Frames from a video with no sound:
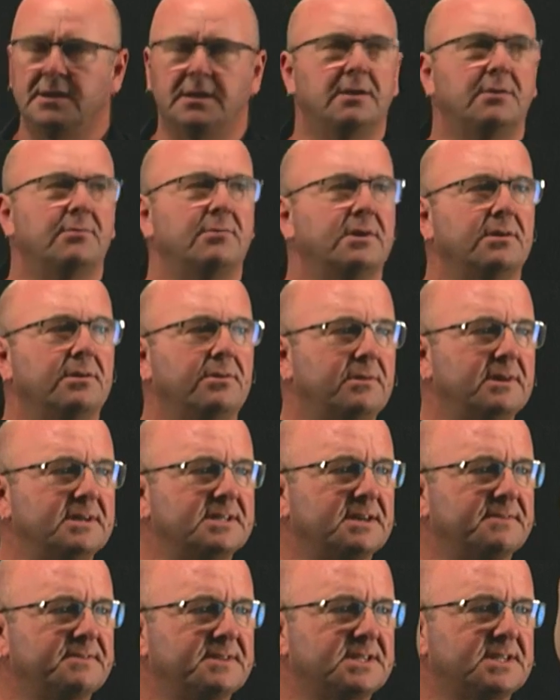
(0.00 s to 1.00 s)
We always
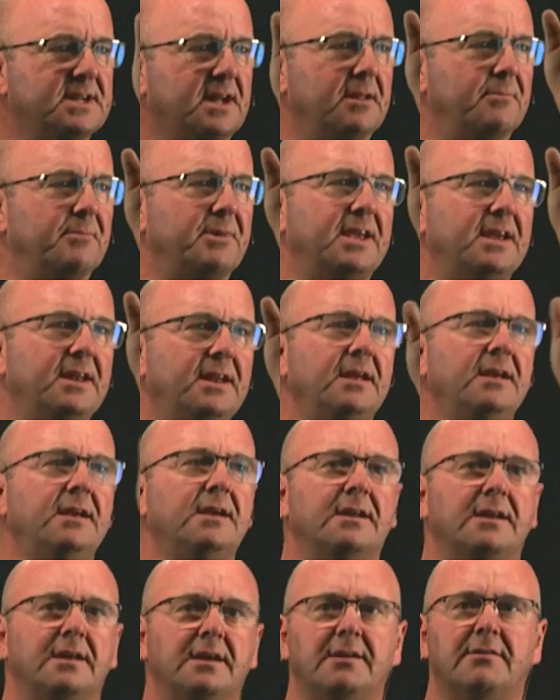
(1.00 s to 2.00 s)
have to start at the beginning
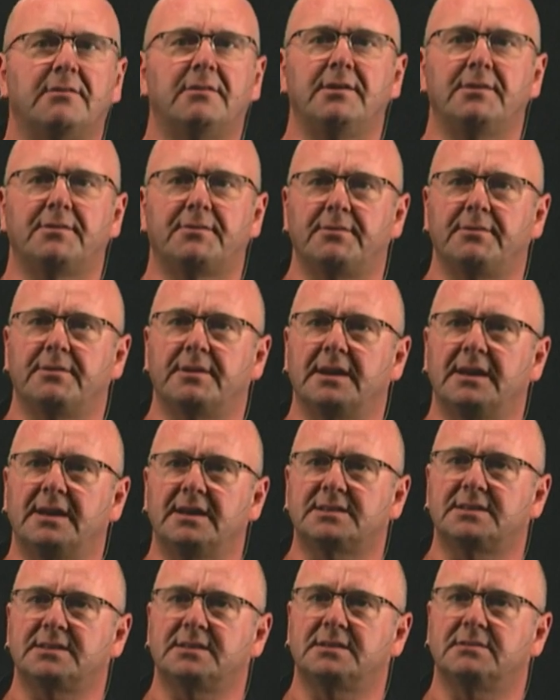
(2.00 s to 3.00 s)
and iterate through the
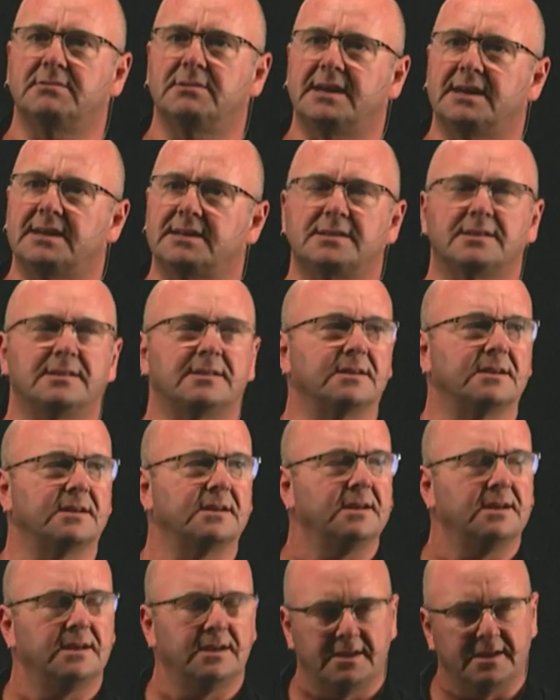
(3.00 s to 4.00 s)
list until we get to the
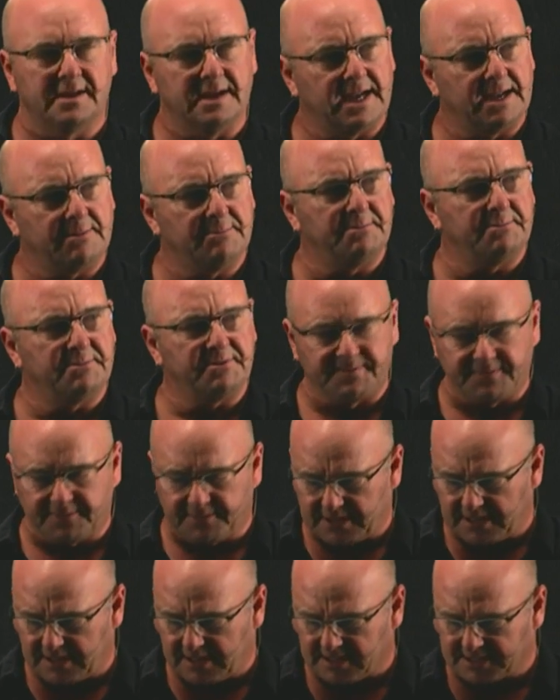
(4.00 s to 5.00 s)
element before the
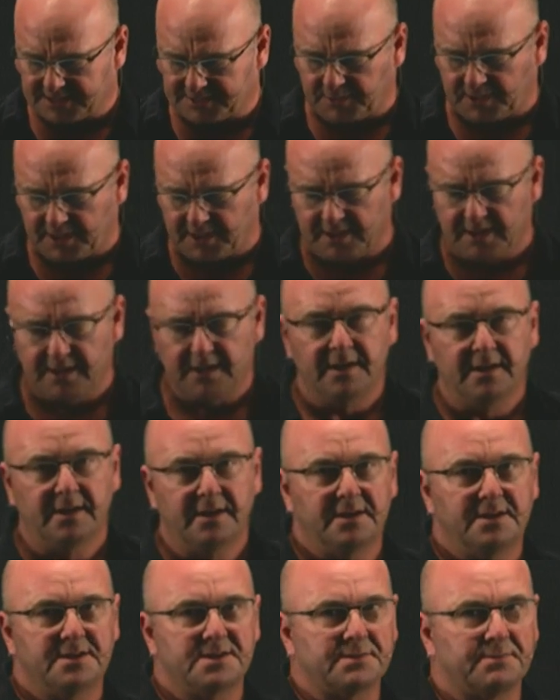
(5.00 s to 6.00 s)
last one,
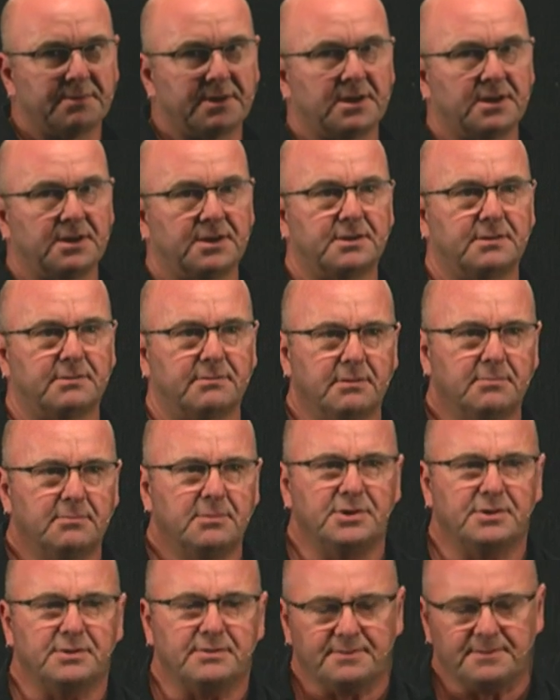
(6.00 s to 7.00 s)
so we can do
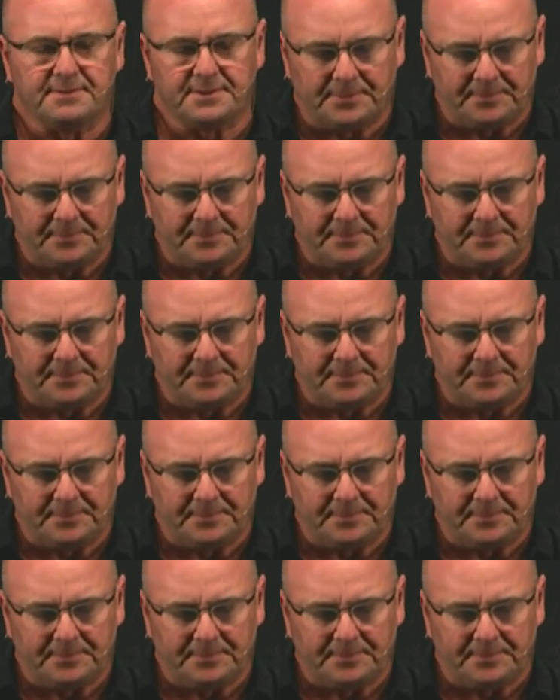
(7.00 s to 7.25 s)
remove.